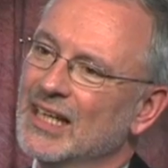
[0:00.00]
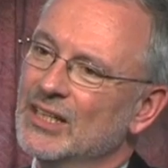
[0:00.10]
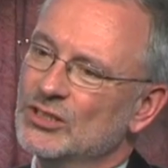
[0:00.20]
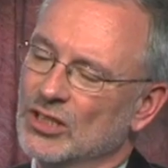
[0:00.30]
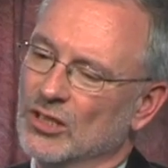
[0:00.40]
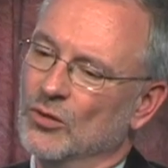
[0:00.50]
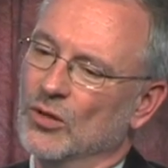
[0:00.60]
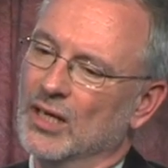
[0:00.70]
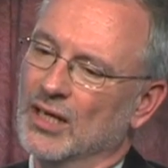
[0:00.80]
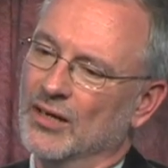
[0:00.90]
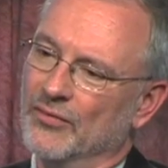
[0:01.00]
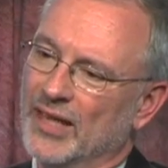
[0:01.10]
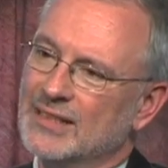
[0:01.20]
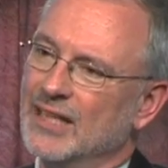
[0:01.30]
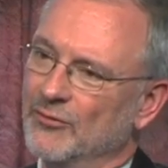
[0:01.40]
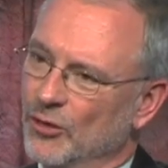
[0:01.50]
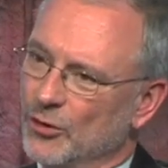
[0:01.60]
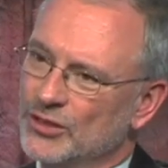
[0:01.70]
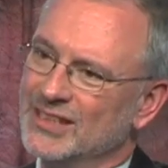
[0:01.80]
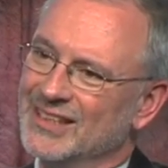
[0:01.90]
So uh, that's how
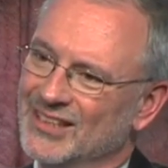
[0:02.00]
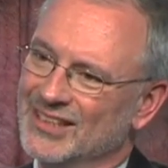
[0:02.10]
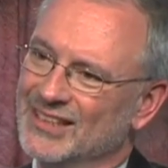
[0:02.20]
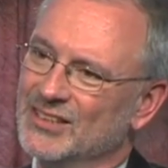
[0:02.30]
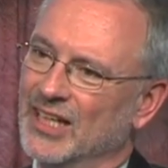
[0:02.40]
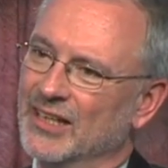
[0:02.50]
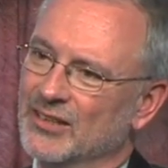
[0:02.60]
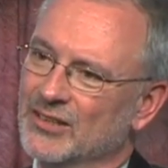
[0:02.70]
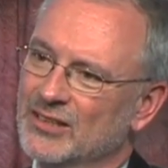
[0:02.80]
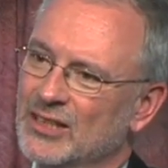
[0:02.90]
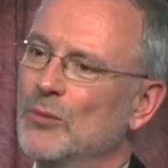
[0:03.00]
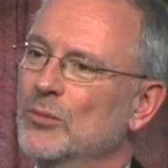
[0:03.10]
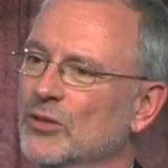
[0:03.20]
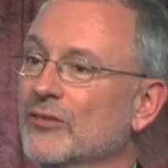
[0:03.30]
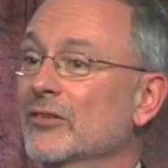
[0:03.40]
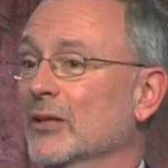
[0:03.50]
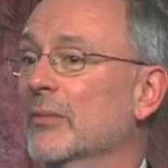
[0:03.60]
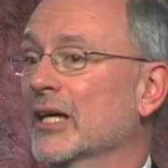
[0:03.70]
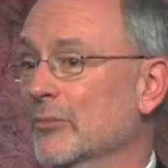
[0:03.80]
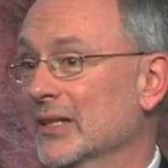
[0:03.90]
focusing on the entire couple can really
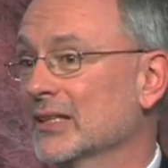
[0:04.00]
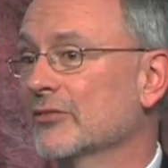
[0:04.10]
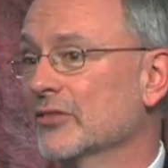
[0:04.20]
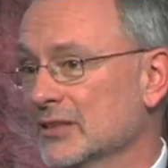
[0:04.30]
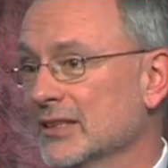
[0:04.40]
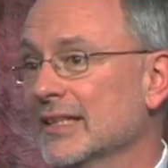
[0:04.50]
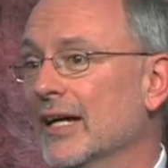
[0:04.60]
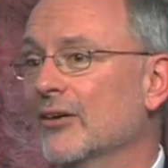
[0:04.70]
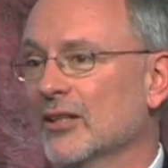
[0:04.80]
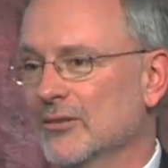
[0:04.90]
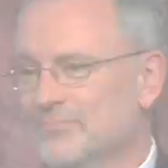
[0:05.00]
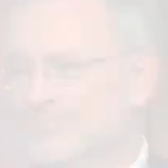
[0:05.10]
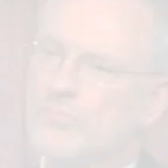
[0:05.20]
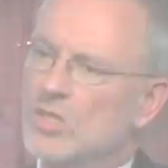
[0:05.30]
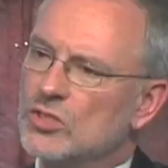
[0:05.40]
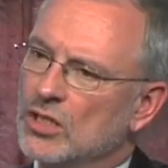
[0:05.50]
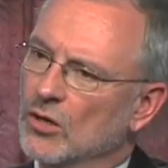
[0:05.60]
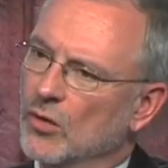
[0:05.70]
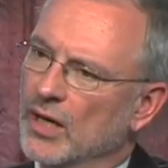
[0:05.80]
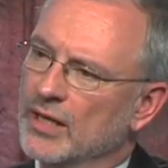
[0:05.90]
make a big difference in the outcome.
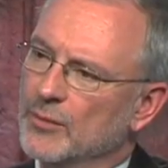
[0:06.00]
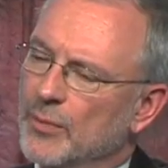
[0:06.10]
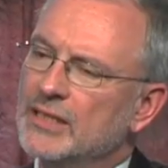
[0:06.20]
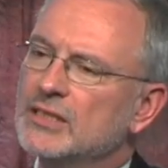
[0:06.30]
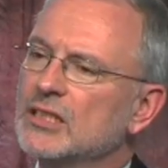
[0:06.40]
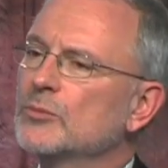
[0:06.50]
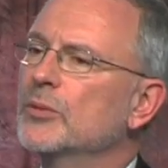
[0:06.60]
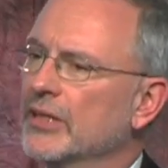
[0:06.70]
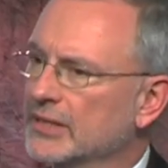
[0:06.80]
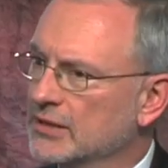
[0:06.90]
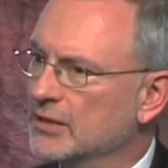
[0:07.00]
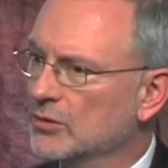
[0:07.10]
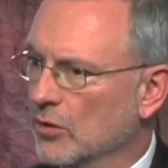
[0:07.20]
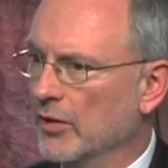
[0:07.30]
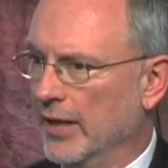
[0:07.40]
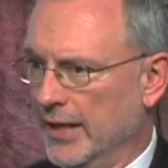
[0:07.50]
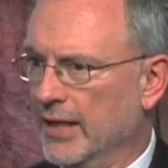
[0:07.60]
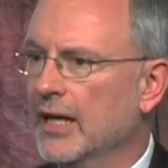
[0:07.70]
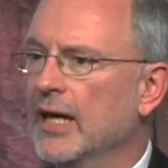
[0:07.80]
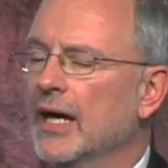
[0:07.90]
So uh, the patient experience at URA,
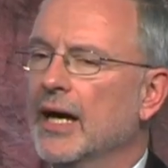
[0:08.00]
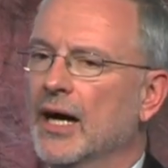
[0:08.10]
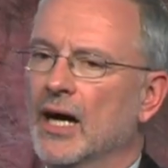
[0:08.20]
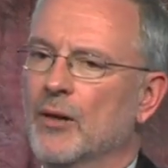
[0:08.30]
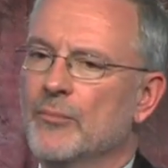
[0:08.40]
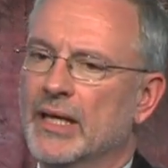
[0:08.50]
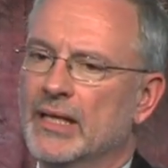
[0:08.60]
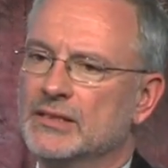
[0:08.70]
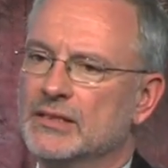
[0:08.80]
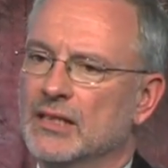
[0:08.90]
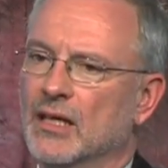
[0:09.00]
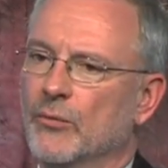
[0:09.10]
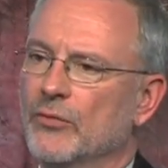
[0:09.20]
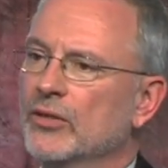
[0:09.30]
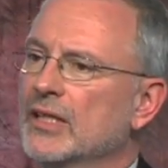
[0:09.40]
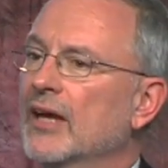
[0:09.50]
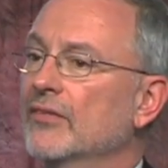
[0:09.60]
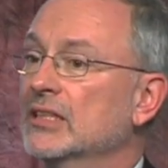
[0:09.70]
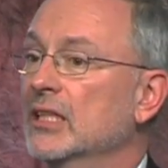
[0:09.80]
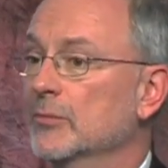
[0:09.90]
um, it's, uh, we really have a
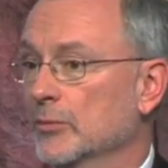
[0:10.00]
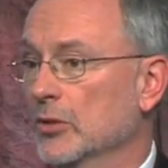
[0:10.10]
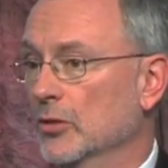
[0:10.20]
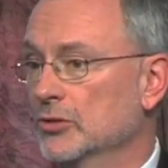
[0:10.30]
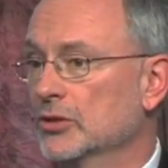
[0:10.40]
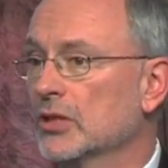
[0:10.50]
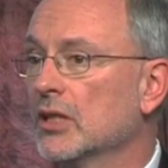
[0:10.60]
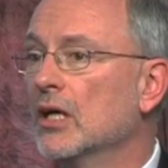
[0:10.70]
team approach.